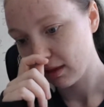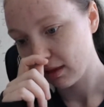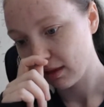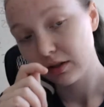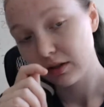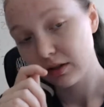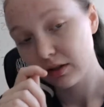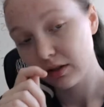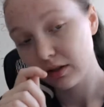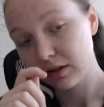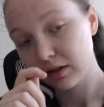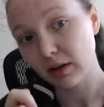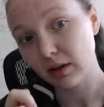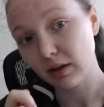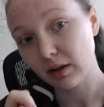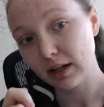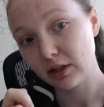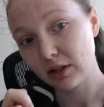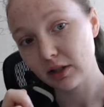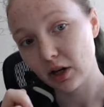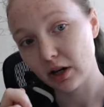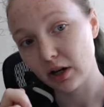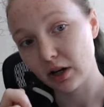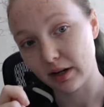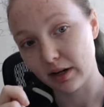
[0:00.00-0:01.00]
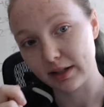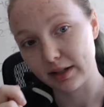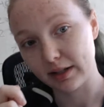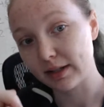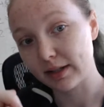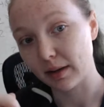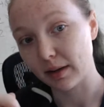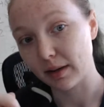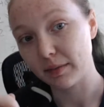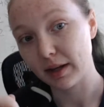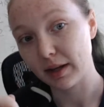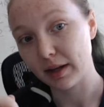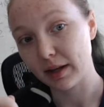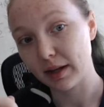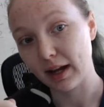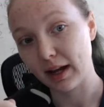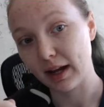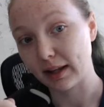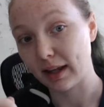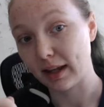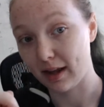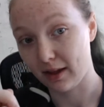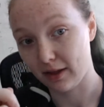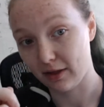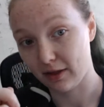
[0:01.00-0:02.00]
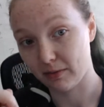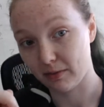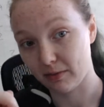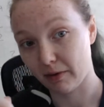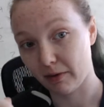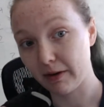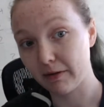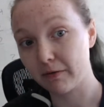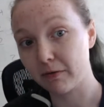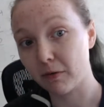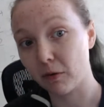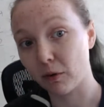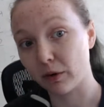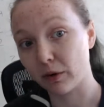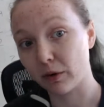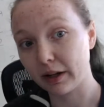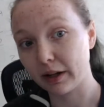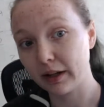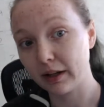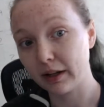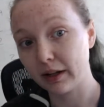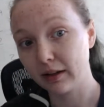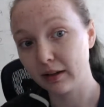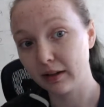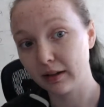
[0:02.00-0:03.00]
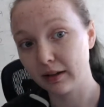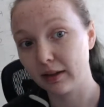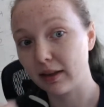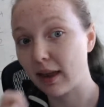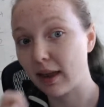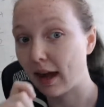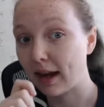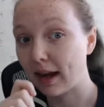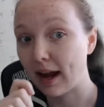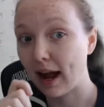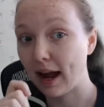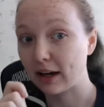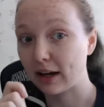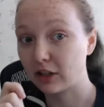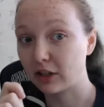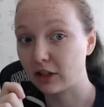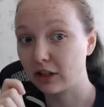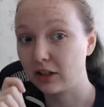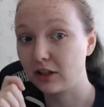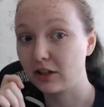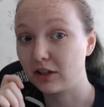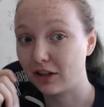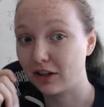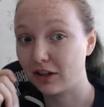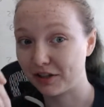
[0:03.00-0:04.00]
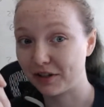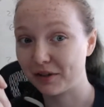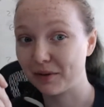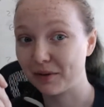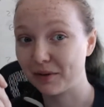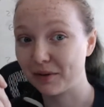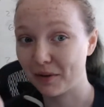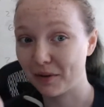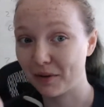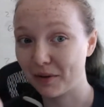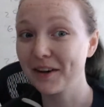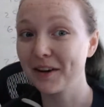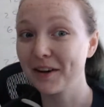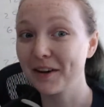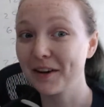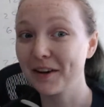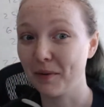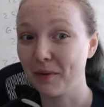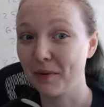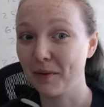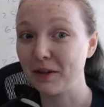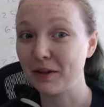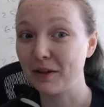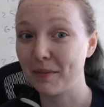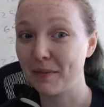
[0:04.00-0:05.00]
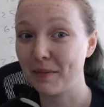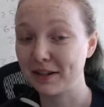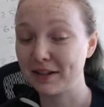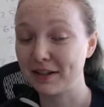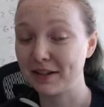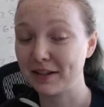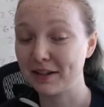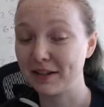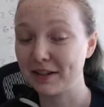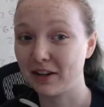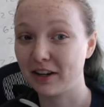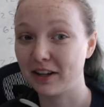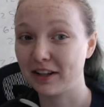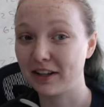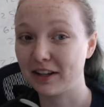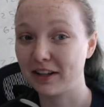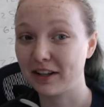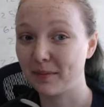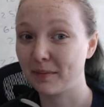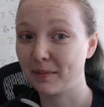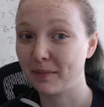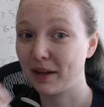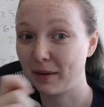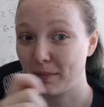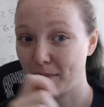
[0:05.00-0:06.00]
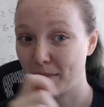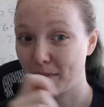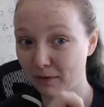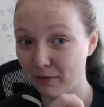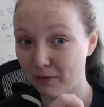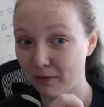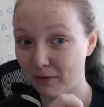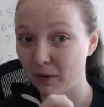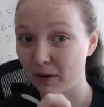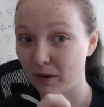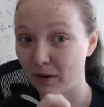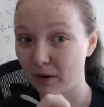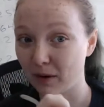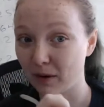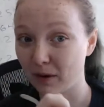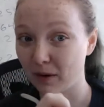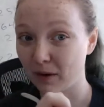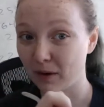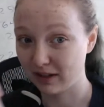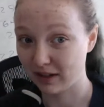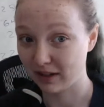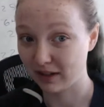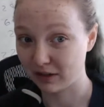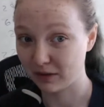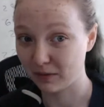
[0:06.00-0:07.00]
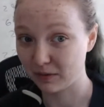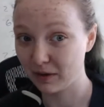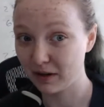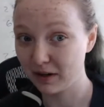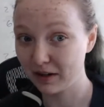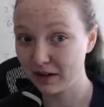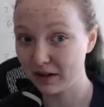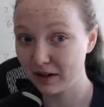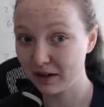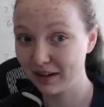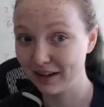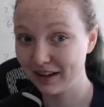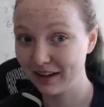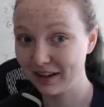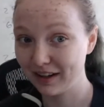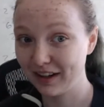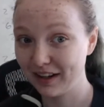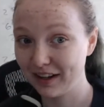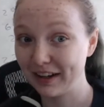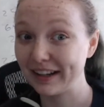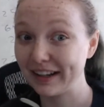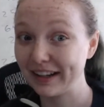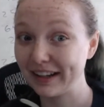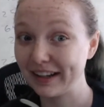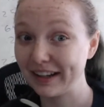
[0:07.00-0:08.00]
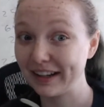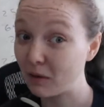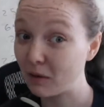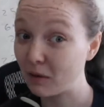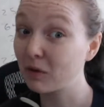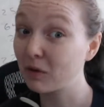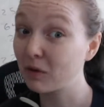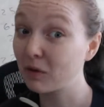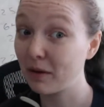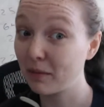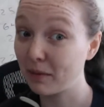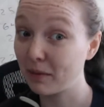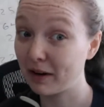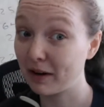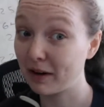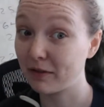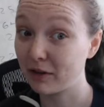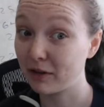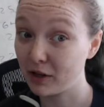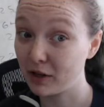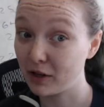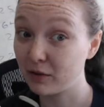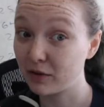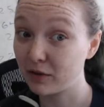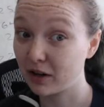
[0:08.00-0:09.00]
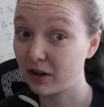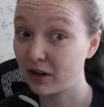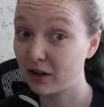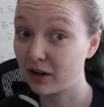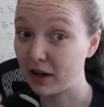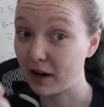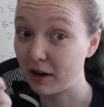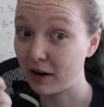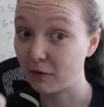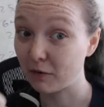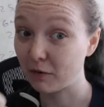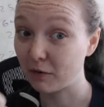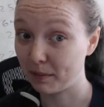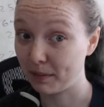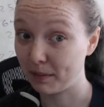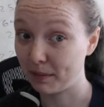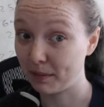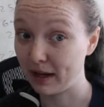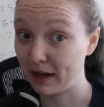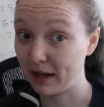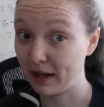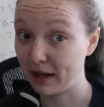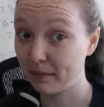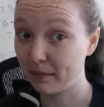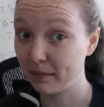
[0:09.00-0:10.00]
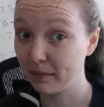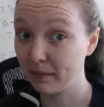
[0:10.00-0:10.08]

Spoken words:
like turn in something at like 3:40 that actually doesn't work when you meant to turn in something before that does work, because I will grade whatever you turn in at 4 p.m.